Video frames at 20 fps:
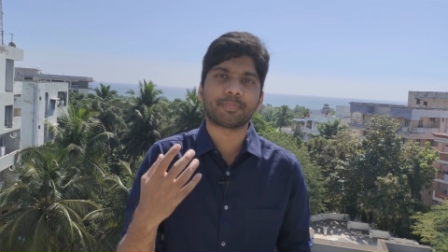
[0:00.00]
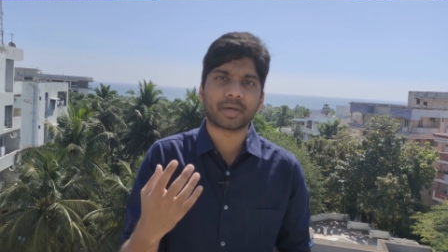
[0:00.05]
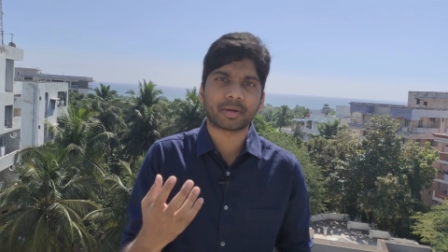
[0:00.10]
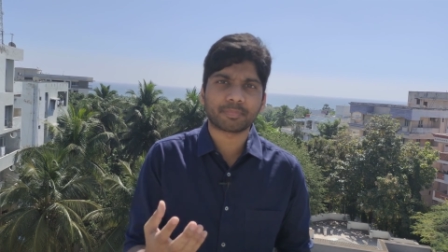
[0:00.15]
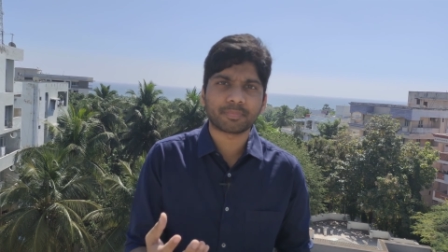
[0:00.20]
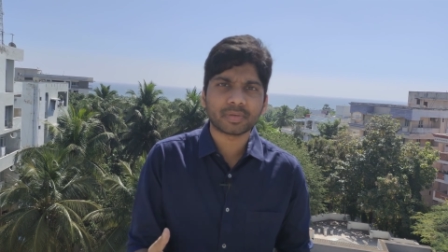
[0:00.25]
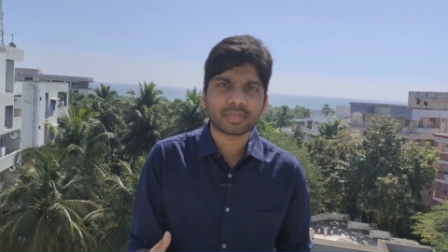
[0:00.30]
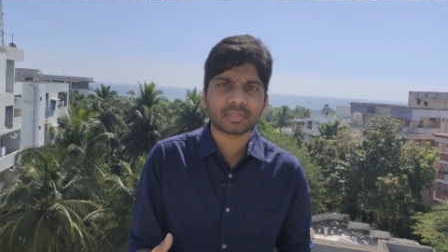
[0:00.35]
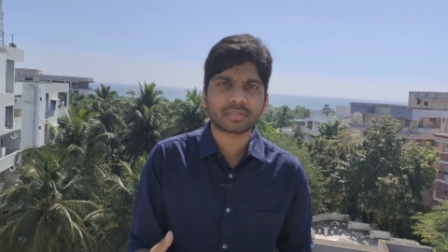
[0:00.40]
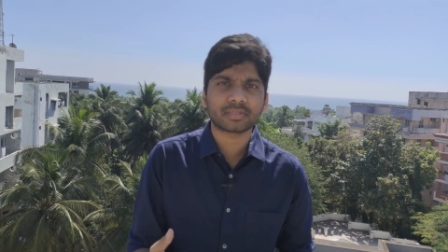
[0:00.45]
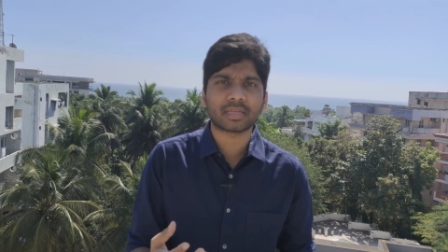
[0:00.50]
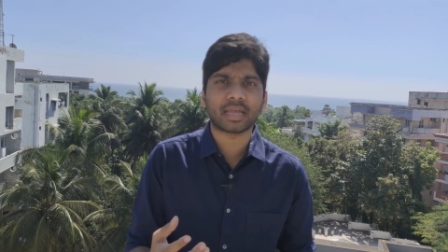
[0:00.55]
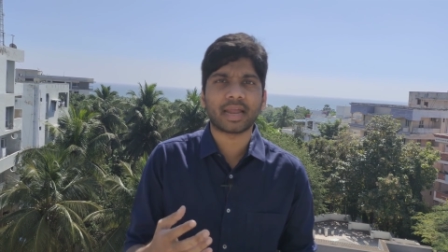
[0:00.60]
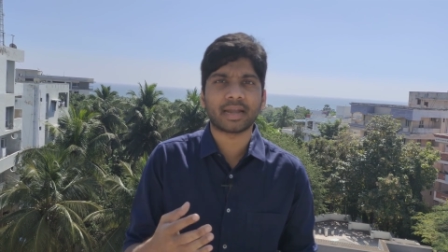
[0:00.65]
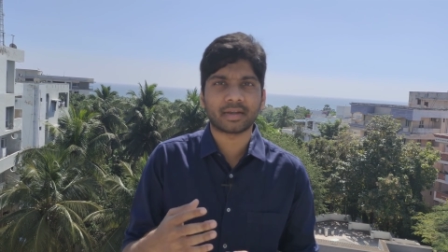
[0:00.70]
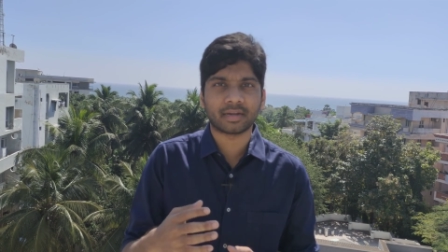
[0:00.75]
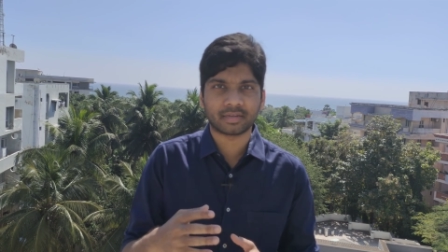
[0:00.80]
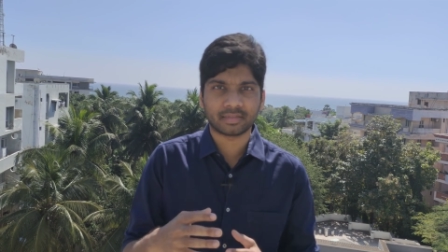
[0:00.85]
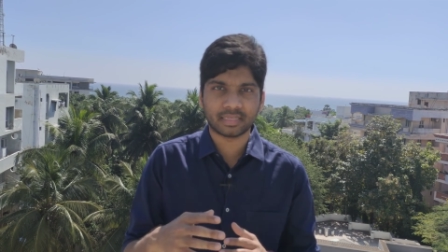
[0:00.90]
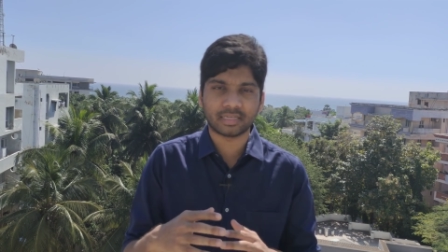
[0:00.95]
purpose
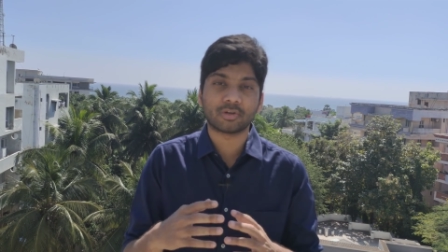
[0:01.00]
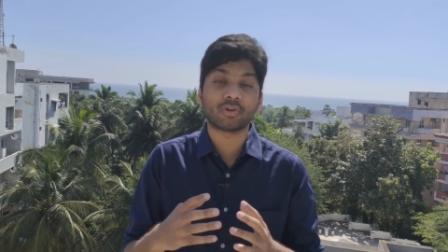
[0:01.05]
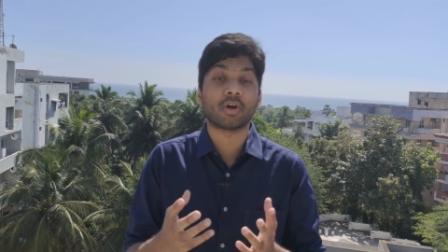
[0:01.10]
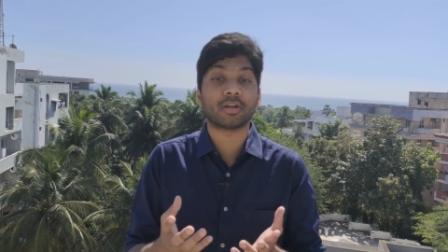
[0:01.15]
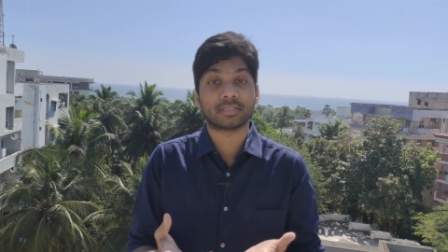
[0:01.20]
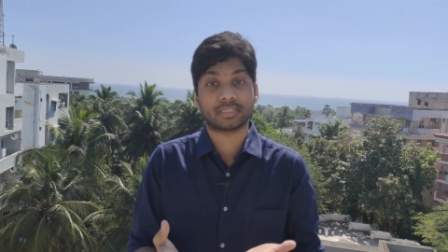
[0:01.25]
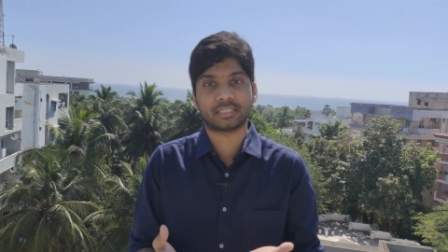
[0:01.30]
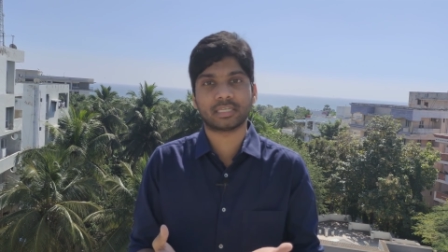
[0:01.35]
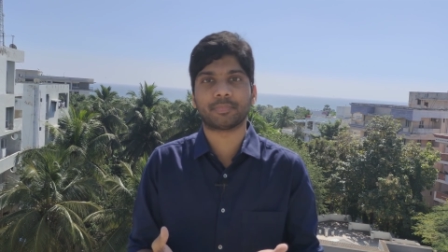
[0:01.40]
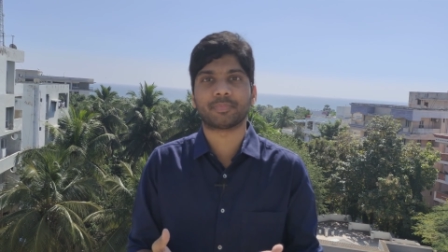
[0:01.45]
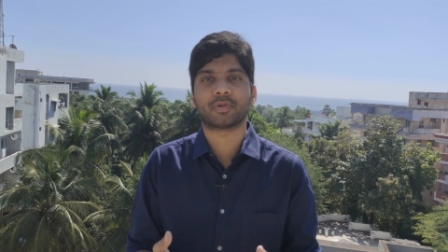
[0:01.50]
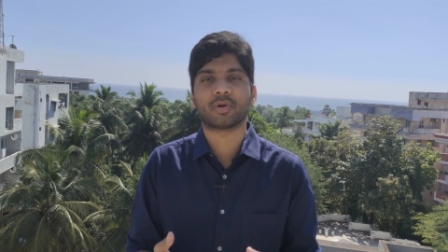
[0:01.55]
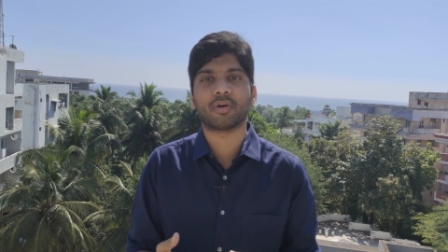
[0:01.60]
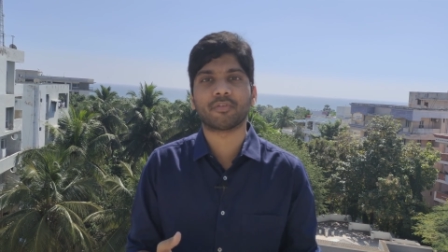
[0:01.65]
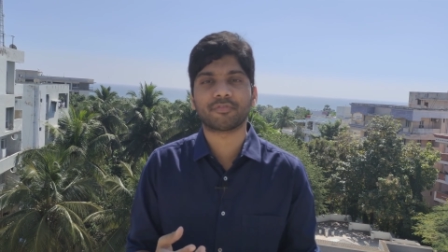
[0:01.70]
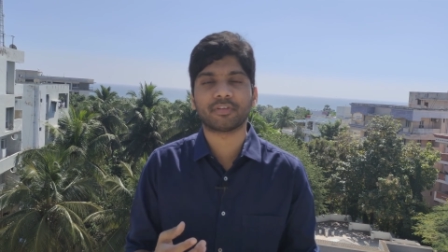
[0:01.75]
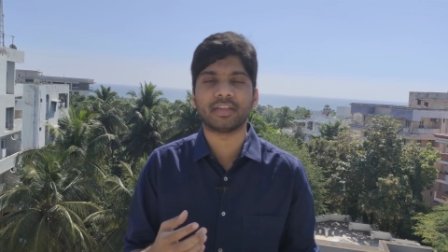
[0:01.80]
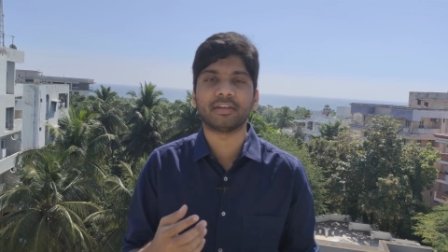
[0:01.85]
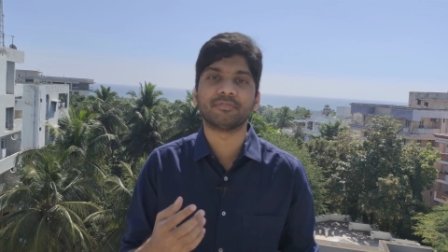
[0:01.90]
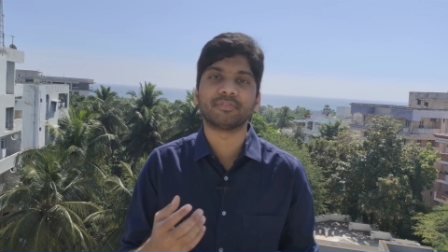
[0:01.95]
and the concept
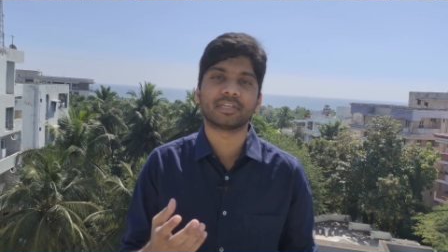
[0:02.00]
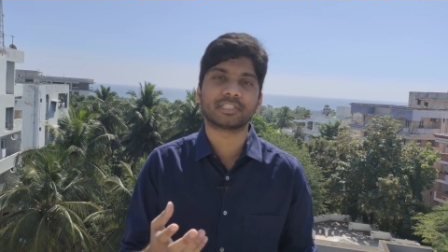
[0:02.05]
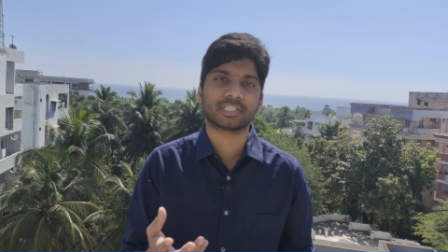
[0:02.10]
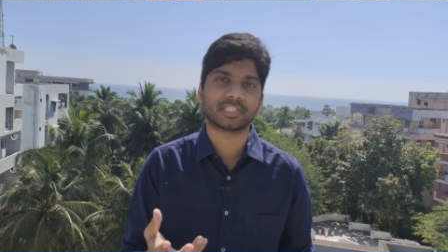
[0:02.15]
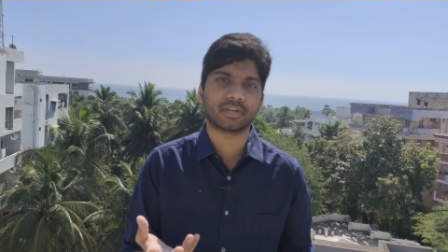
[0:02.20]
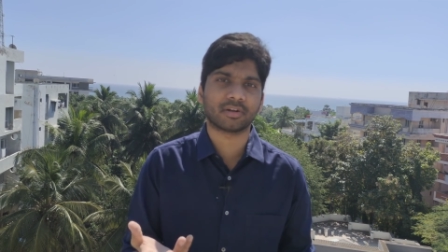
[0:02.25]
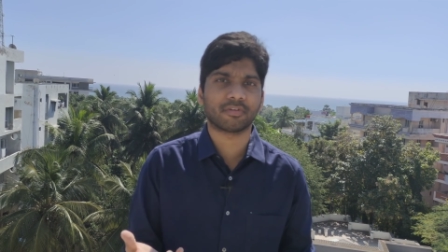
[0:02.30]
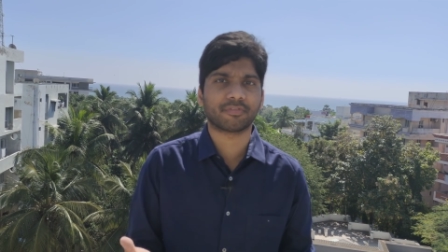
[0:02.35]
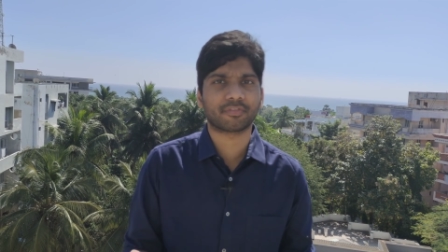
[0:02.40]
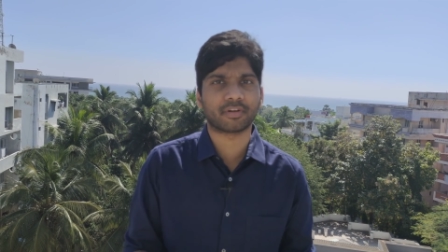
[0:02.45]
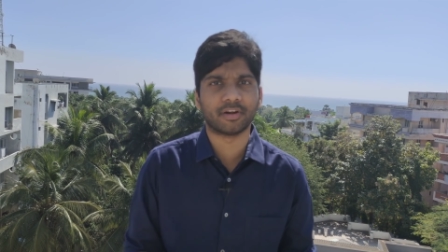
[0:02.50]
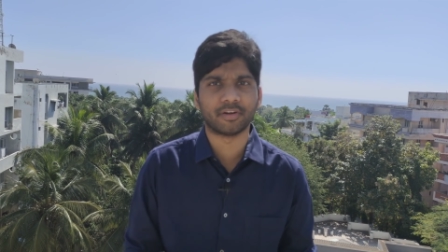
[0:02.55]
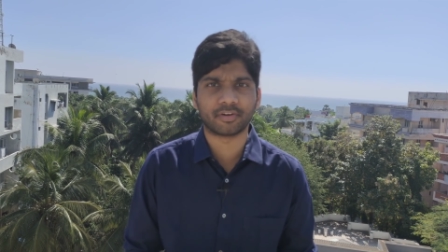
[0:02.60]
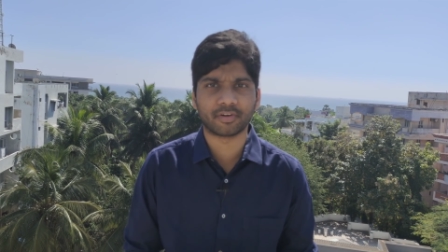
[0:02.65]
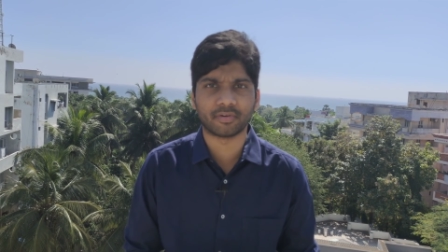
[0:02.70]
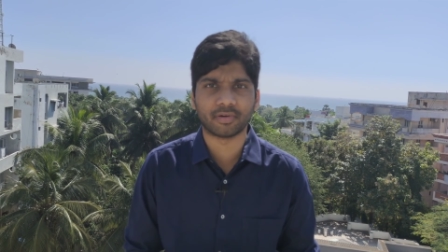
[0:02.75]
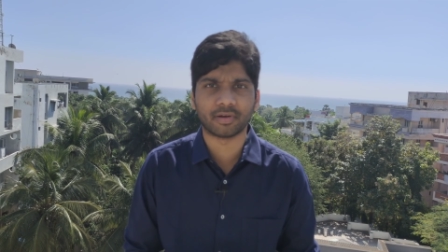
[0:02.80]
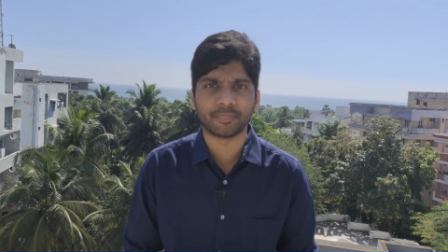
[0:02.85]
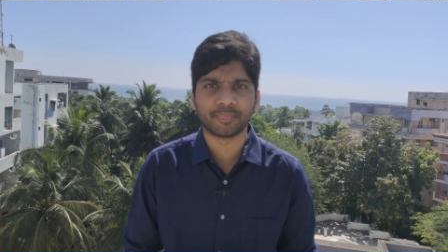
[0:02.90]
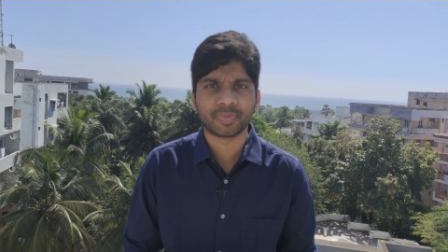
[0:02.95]
of inversion of
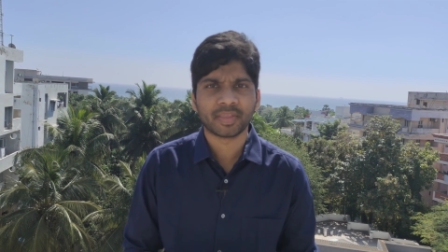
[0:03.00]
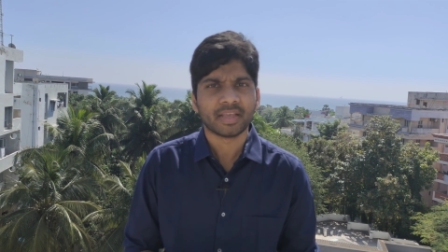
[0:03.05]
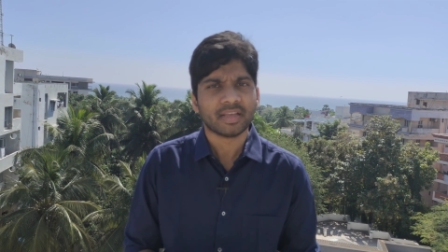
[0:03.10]
control?